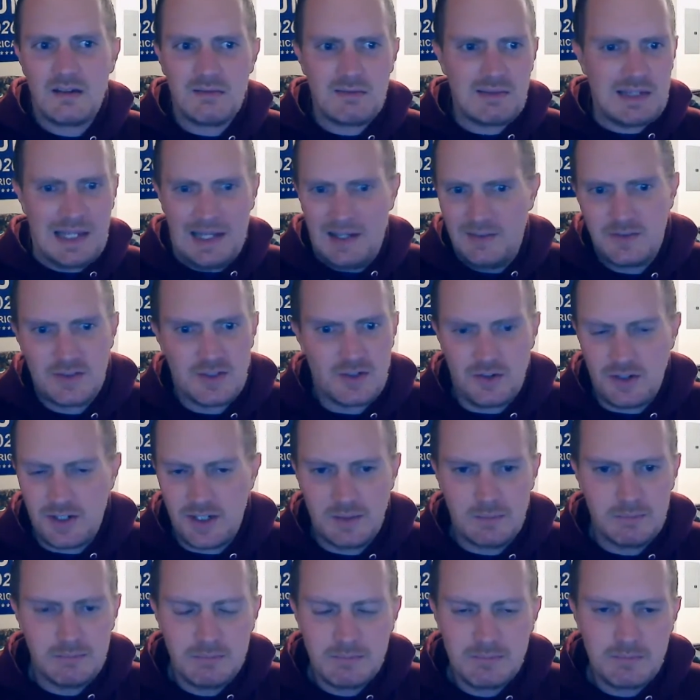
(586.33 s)
live
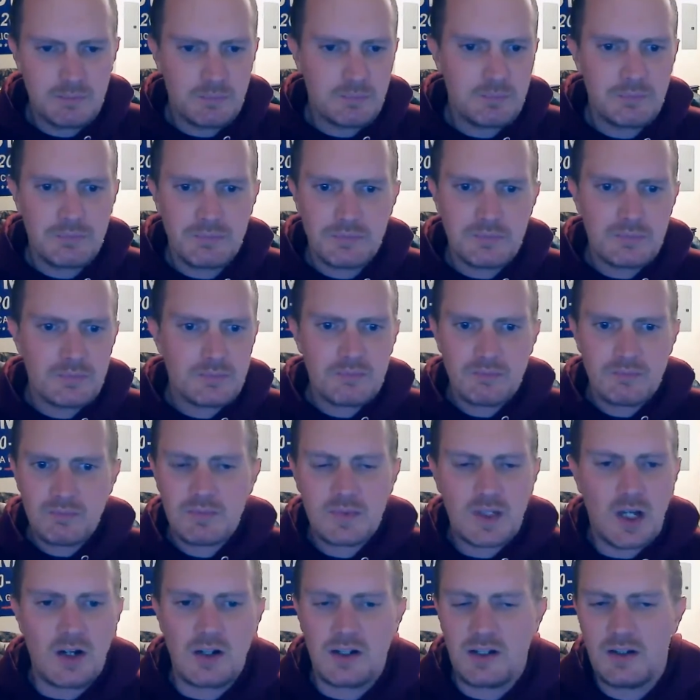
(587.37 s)
stream,
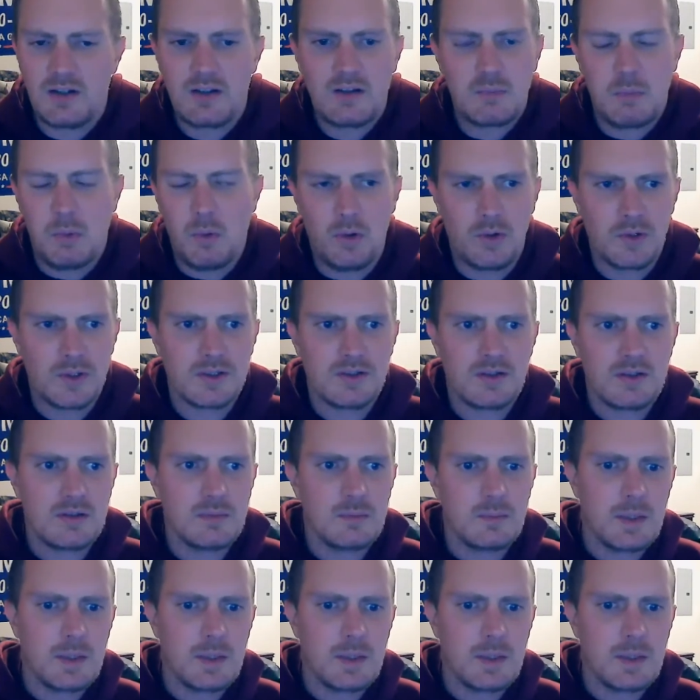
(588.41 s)
talking sports.